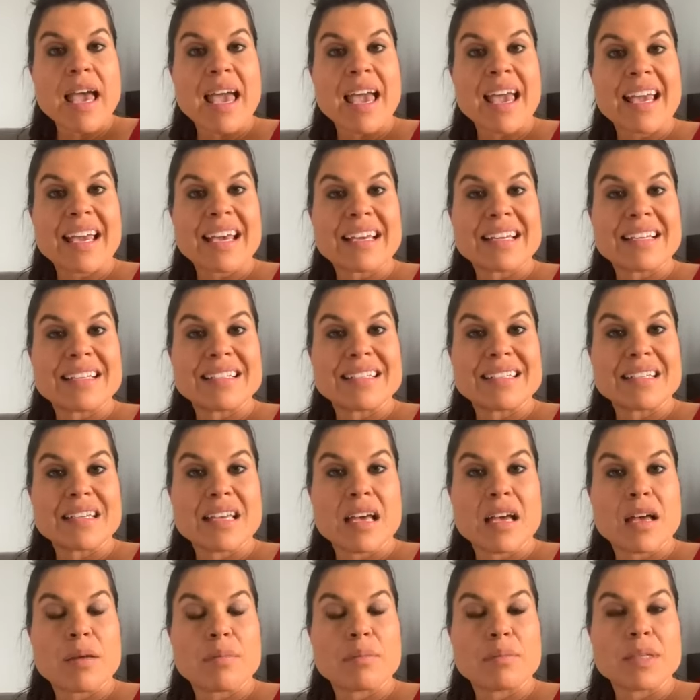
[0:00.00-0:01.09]
and
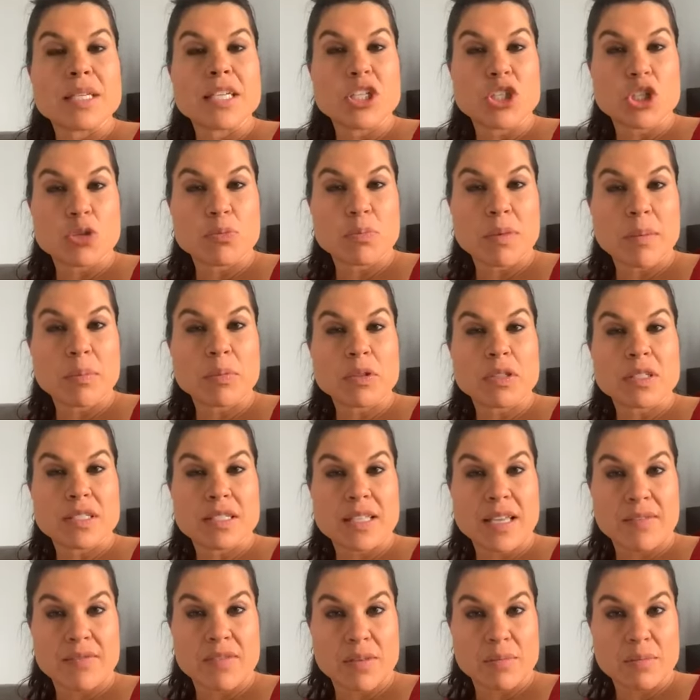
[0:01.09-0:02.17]
um, teaching people to
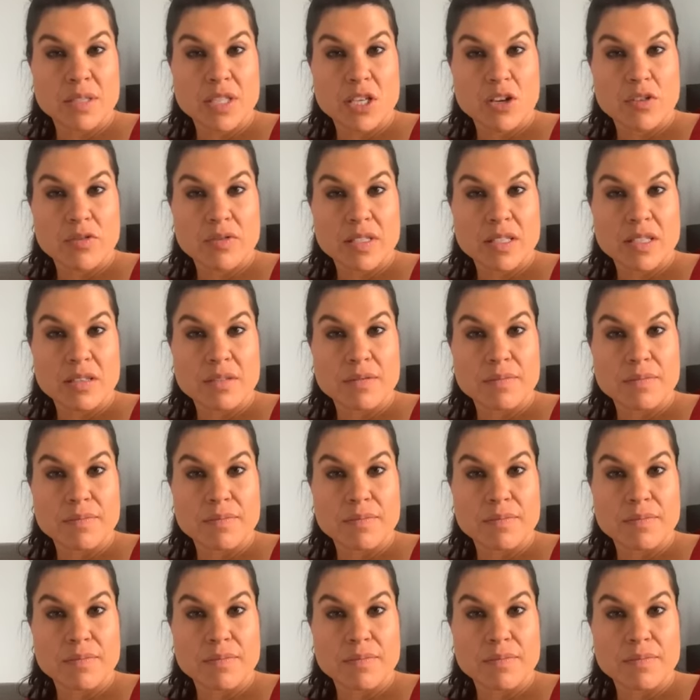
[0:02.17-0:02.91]
save themselves.